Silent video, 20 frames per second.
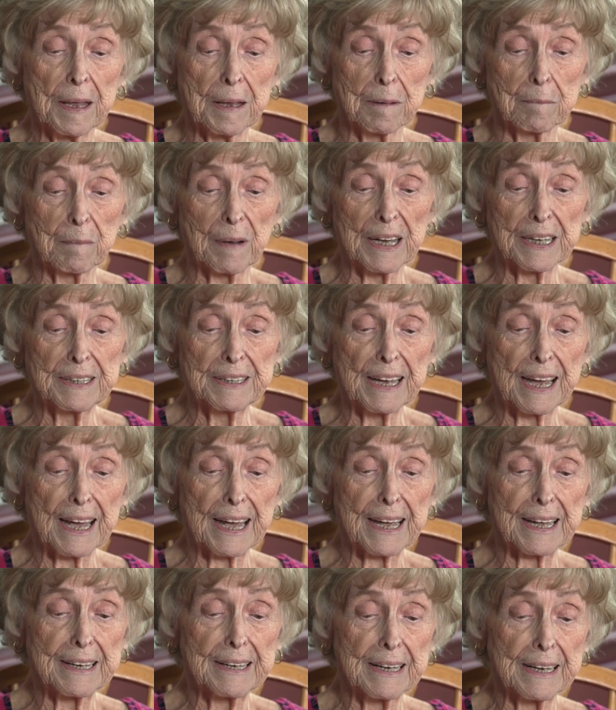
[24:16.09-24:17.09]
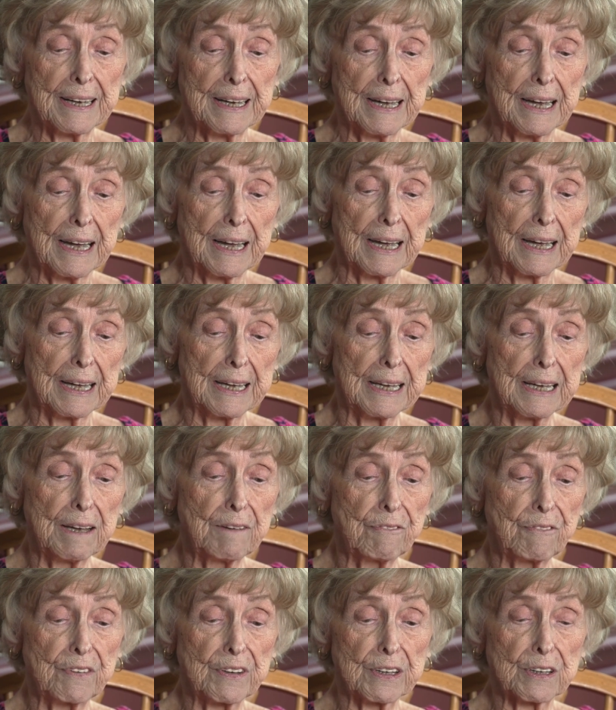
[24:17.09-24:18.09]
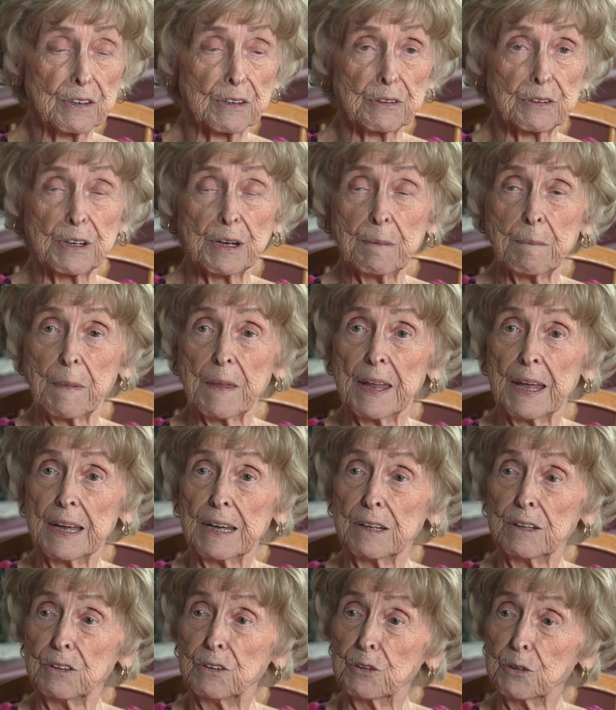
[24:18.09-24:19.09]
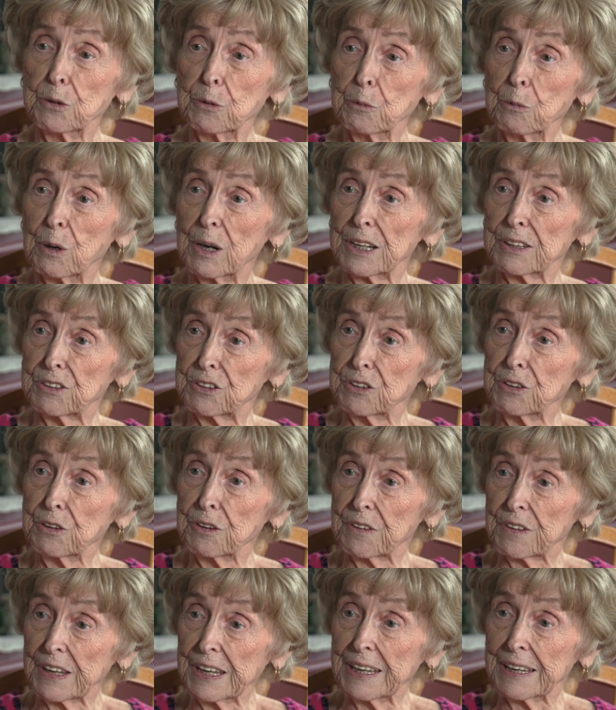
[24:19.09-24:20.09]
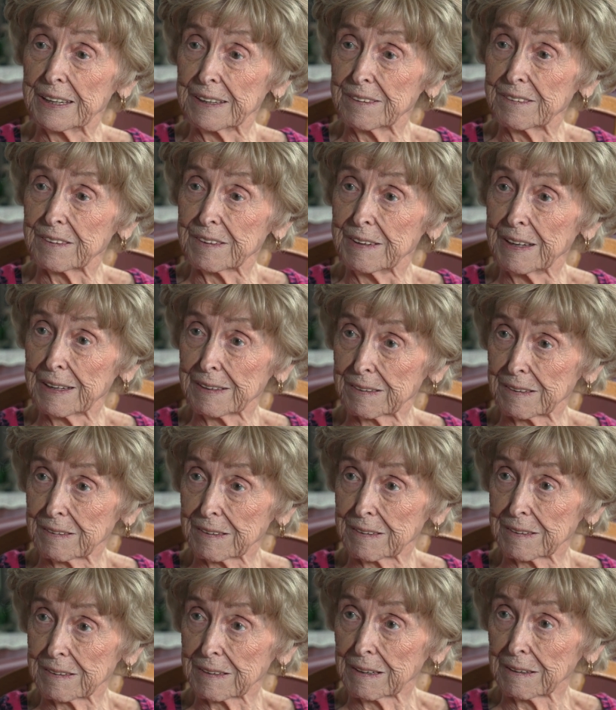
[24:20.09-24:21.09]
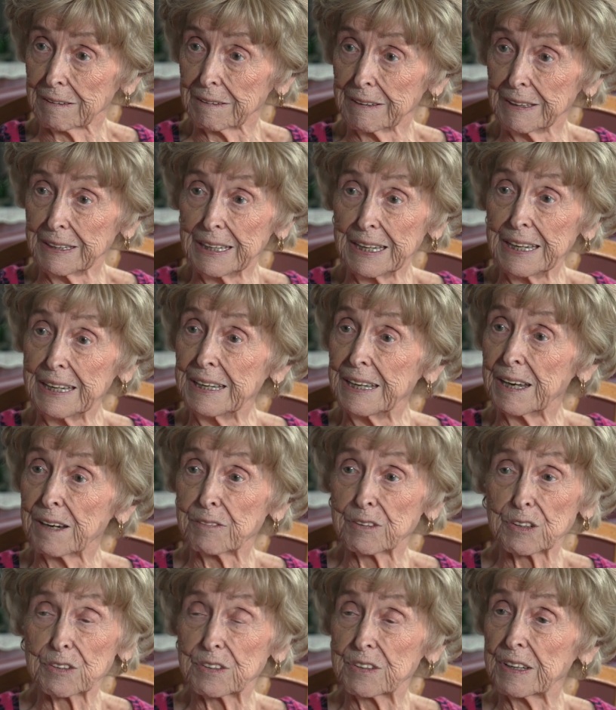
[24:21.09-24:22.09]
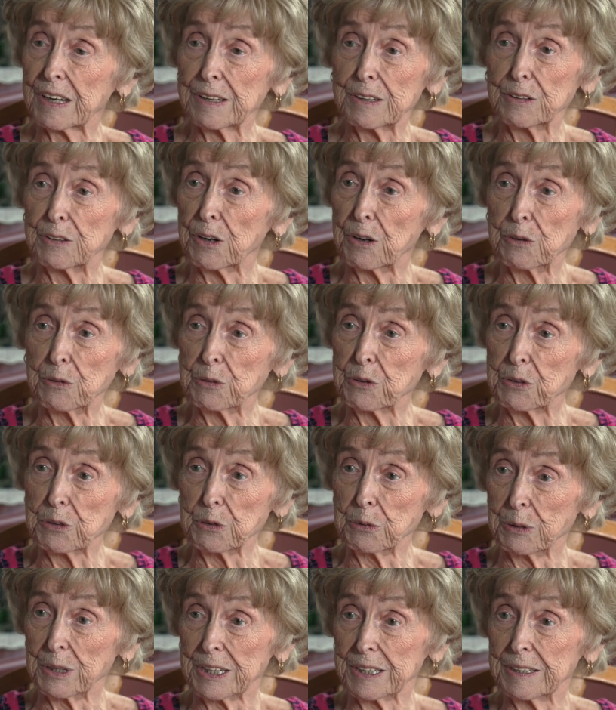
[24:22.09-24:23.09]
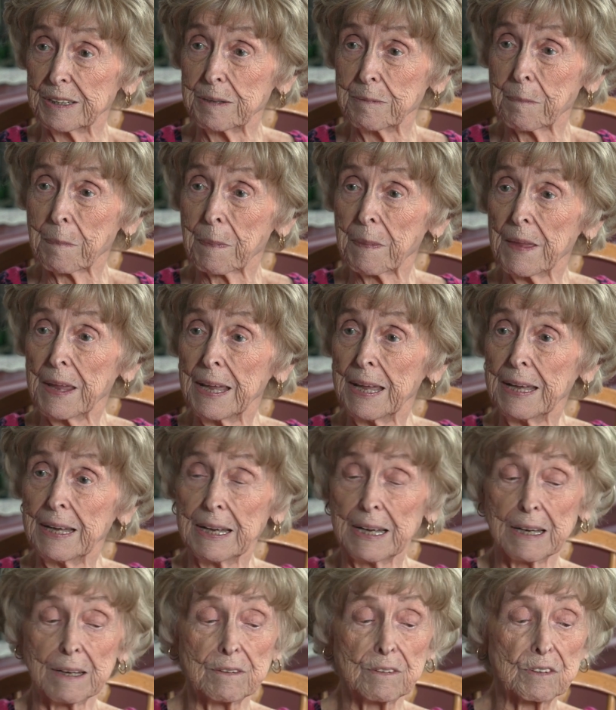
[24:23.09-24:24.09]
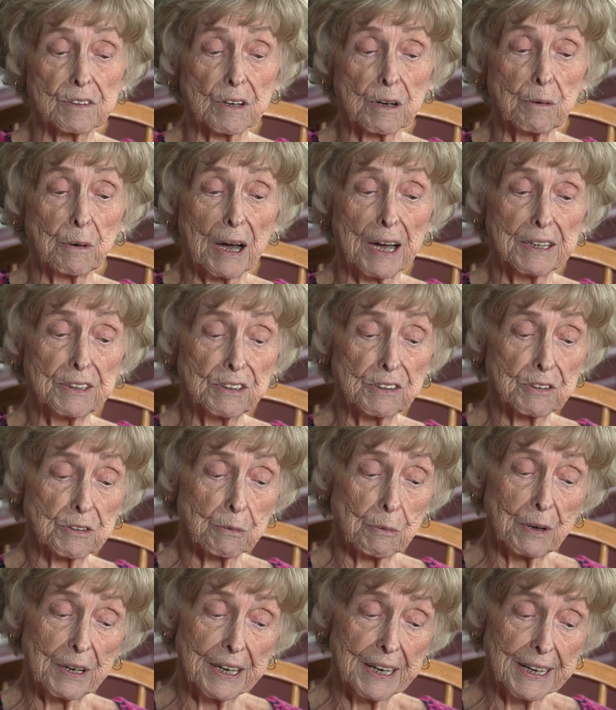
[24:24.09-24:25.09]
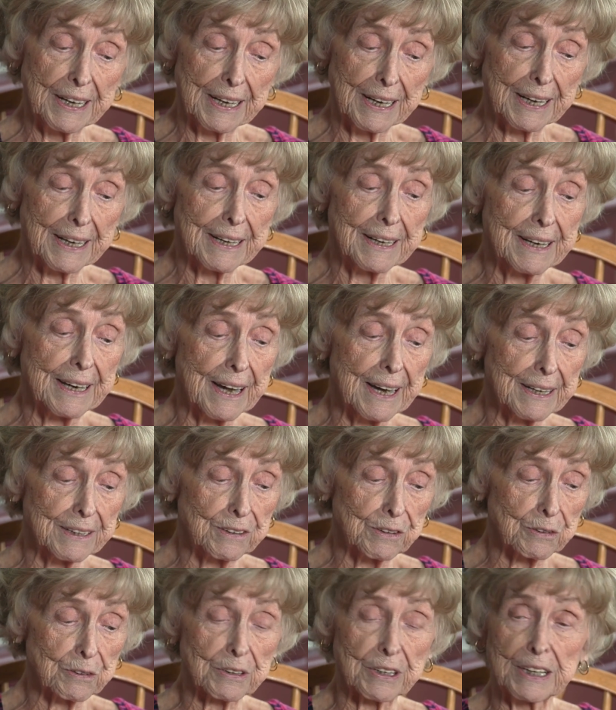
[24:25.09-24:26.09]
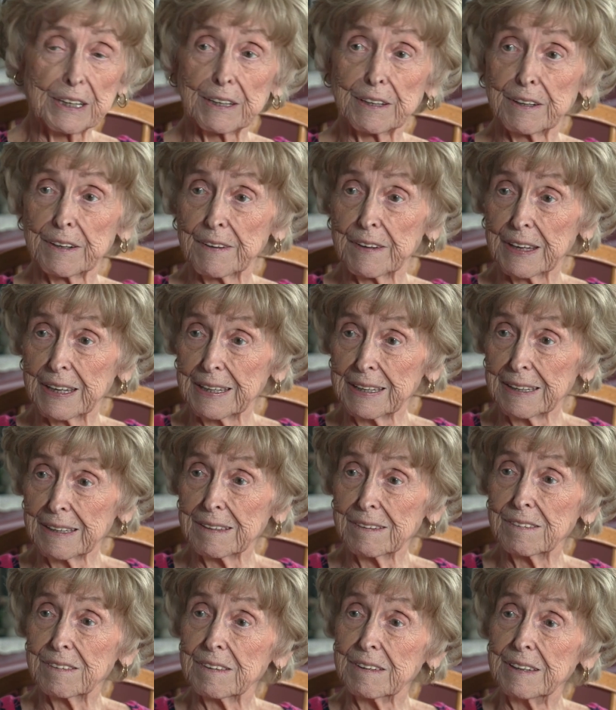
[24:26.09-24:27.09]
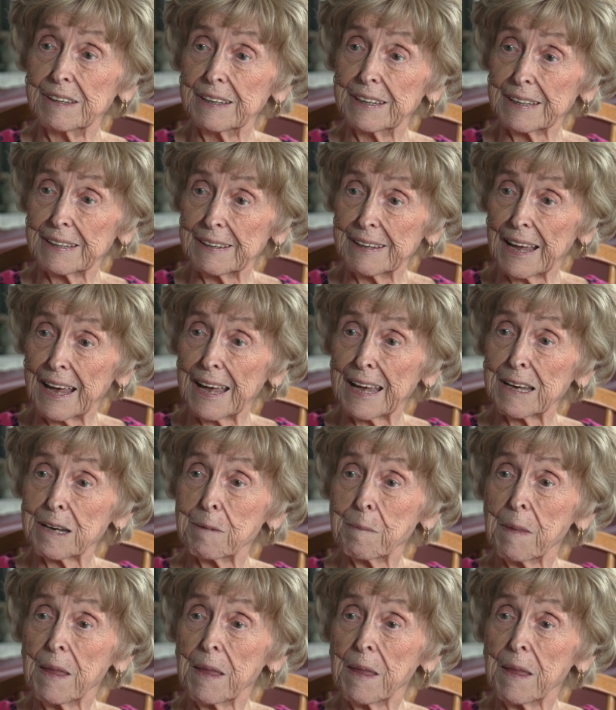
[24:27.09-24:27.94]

My dad, he figured, do what you think is necessary. He never said, don't do it. And so I just went ahead and I took care of the kids and did that.